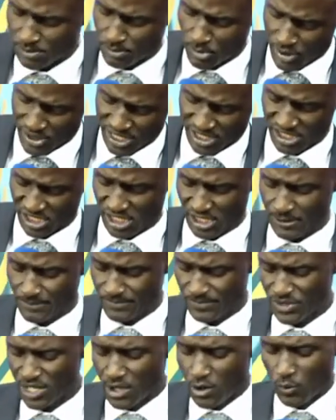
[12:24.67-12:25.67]
monarchy.
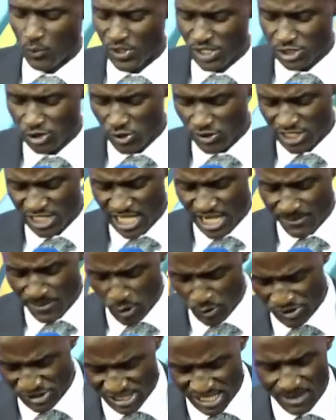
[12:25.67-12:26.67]
We're talking
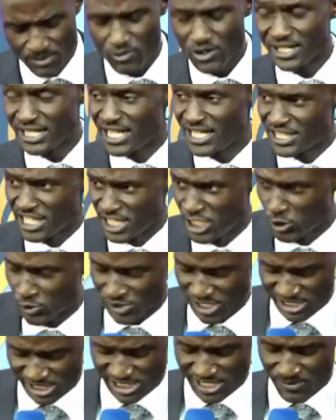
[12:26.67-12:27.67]
about someone in the New
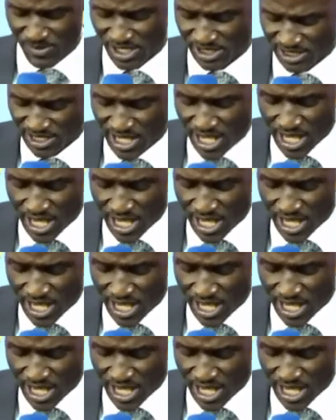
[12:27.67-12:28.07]
Testament